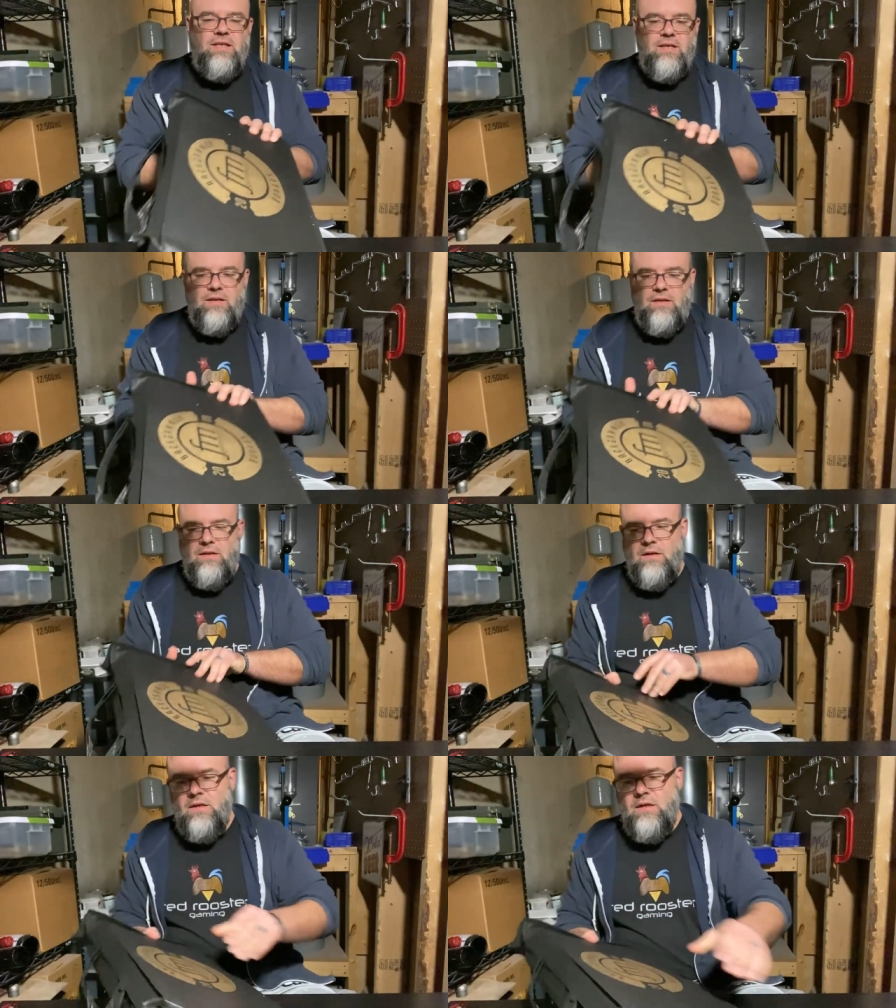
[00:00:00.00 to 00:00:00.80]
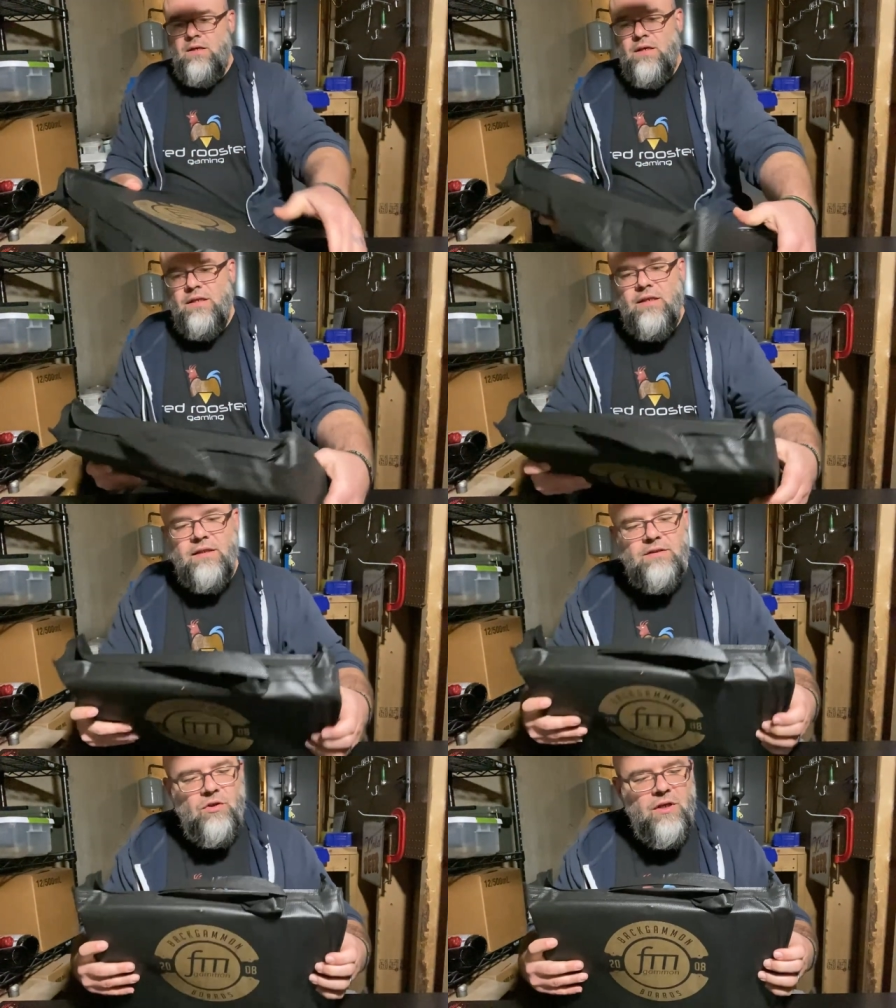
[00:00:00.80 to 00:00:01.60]
It
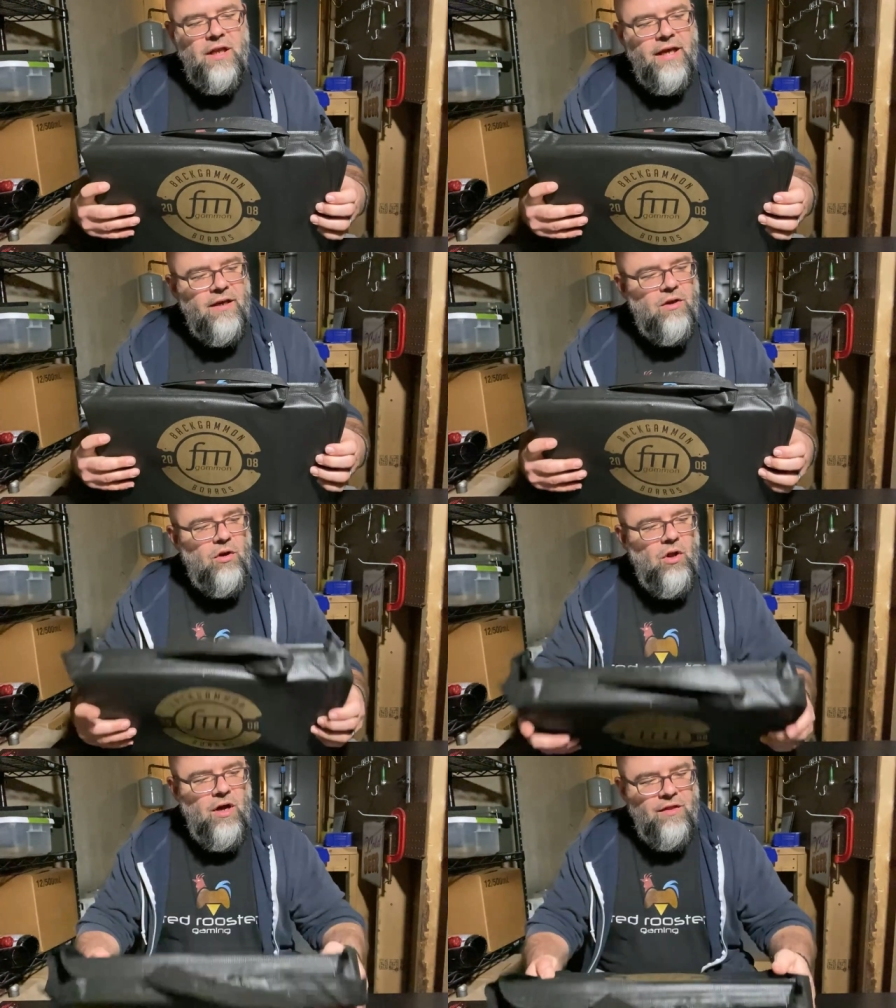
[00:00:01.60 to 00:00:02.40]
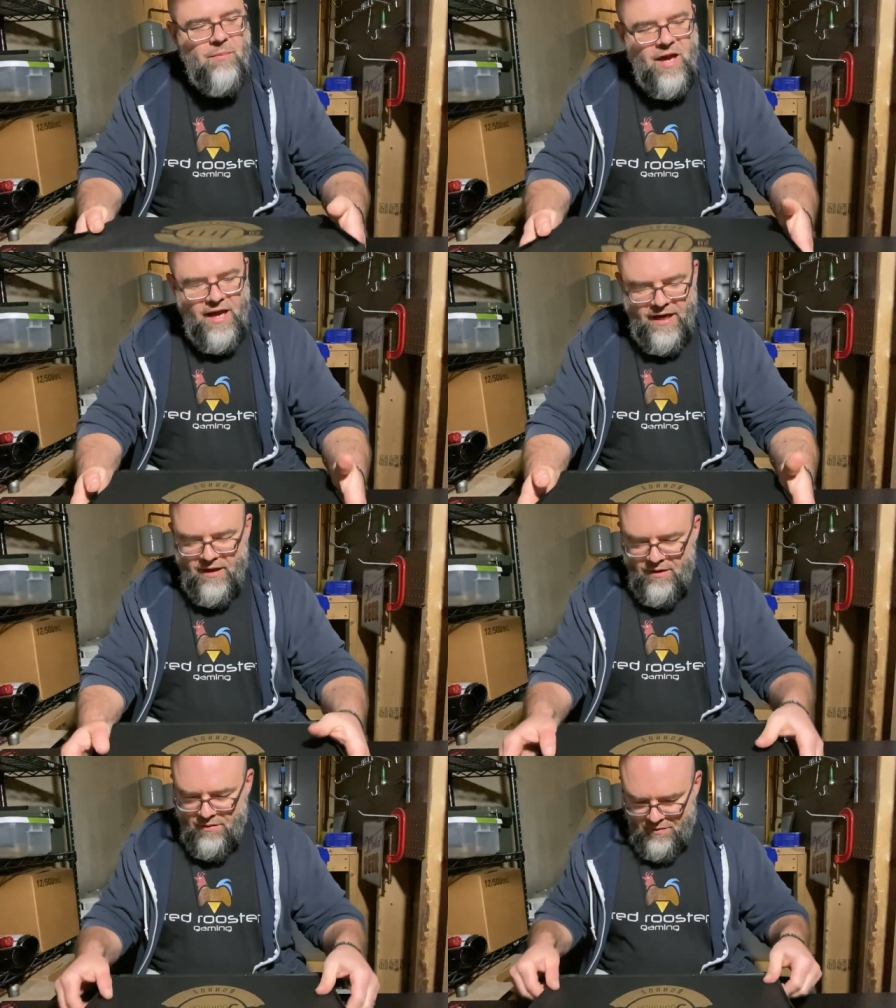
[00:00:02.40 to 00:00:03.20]
does look like a cloth bag,
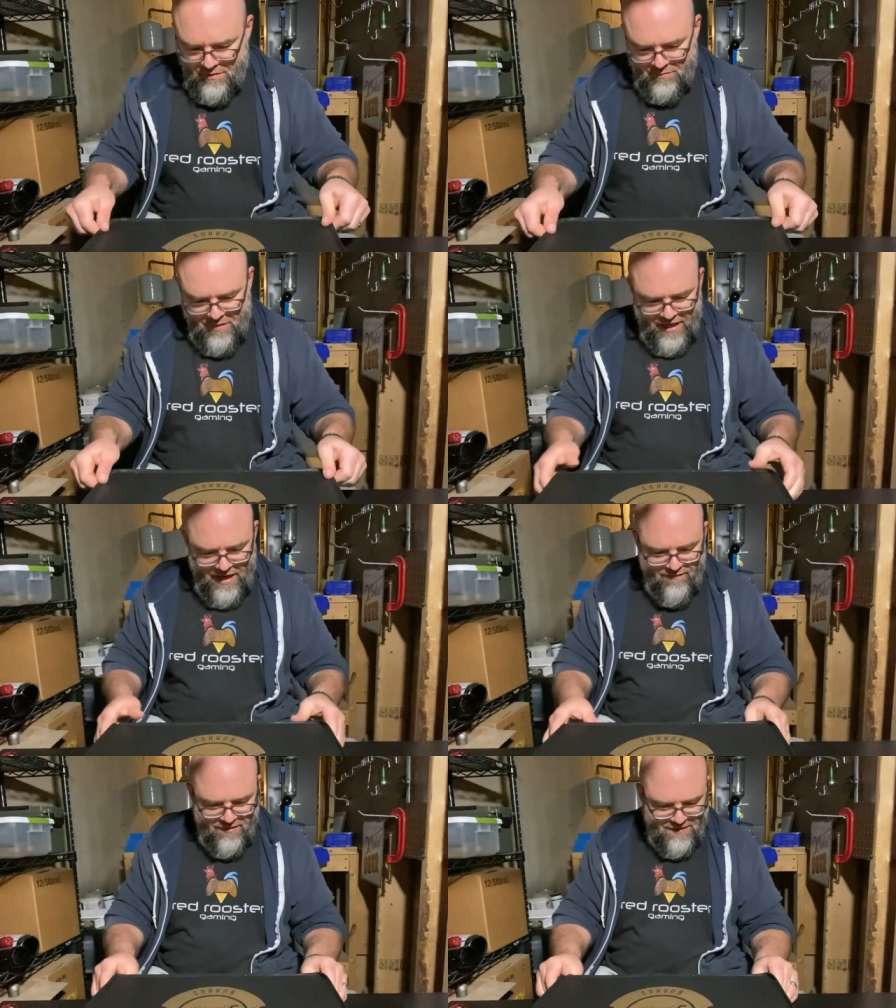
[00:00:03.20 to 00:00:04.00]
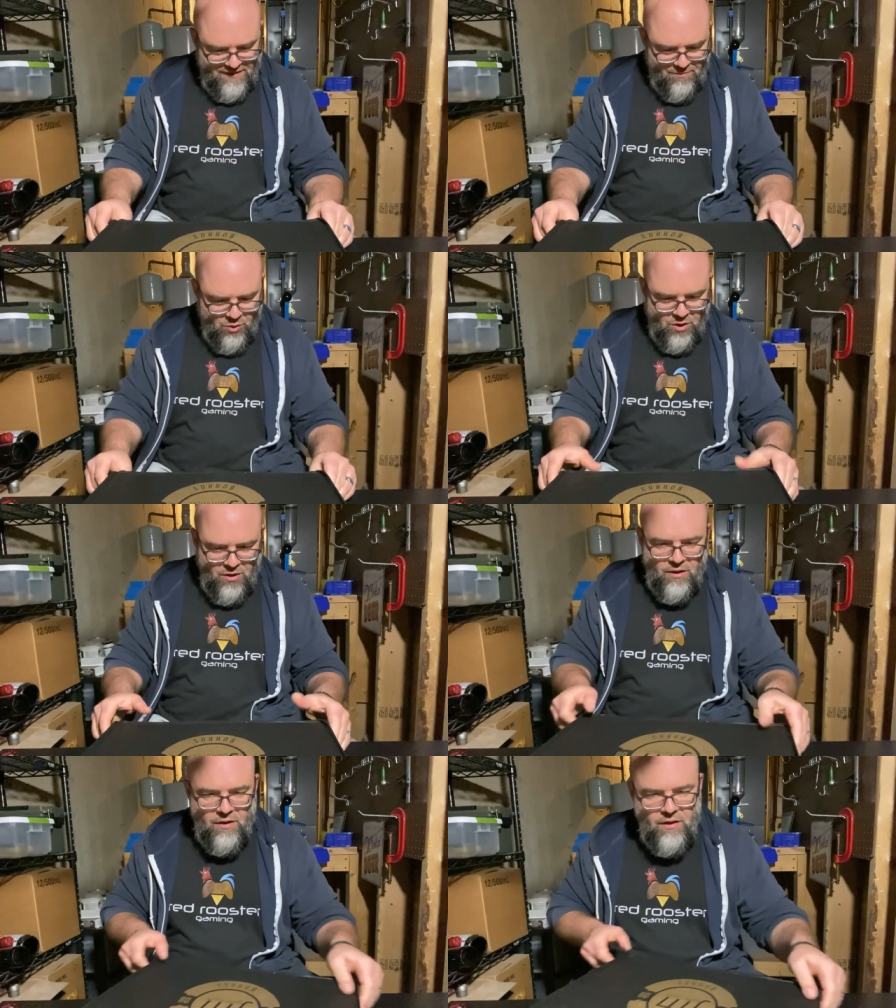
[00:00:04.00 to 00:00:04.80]
might have a zipper,
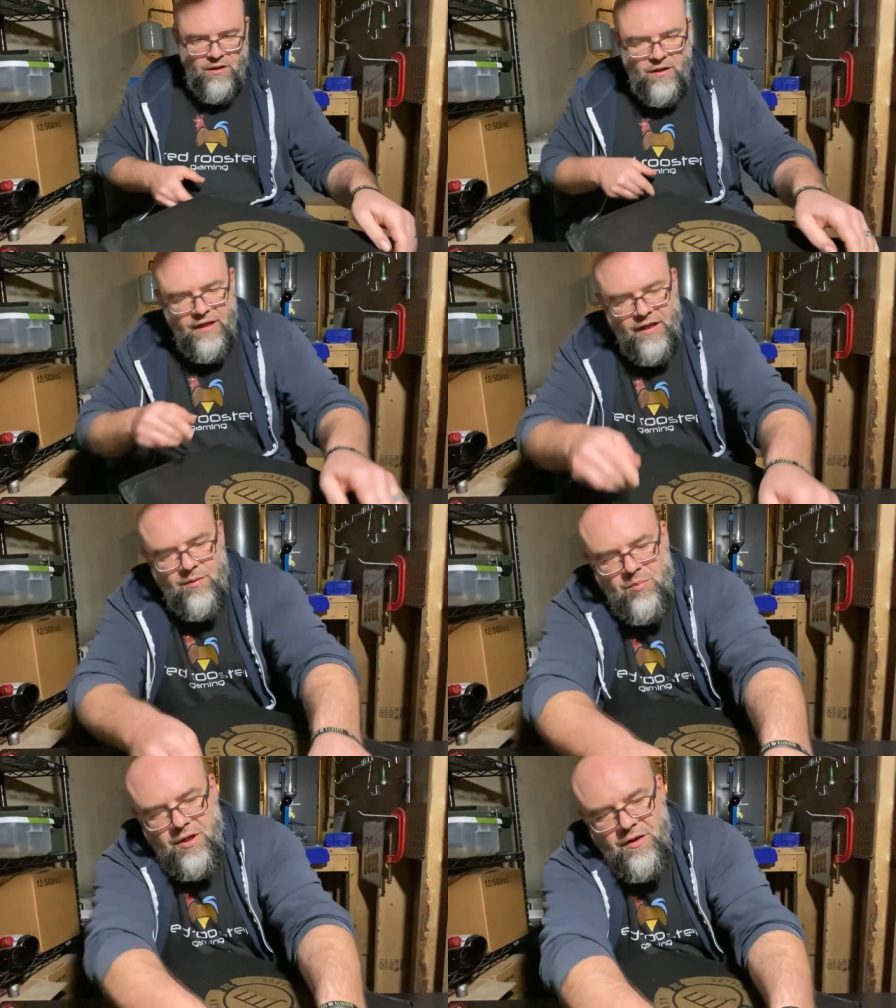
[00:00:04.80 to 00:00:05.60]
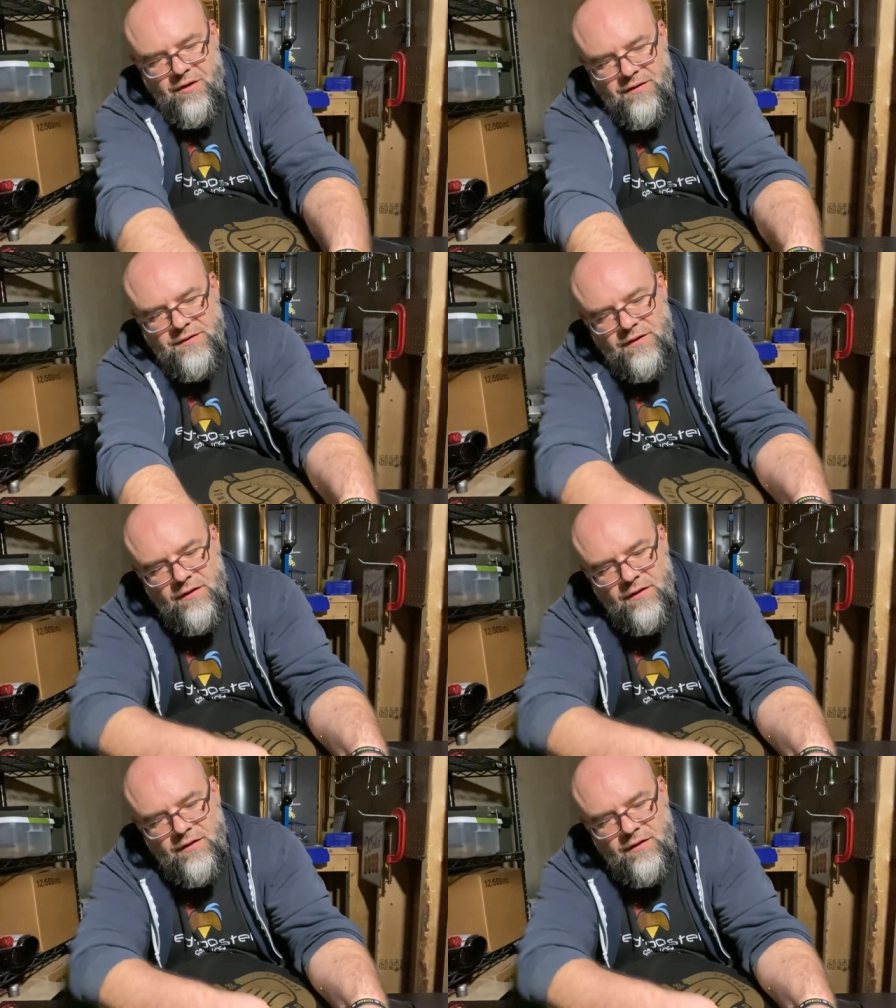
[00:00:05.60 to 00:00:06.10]
it appears.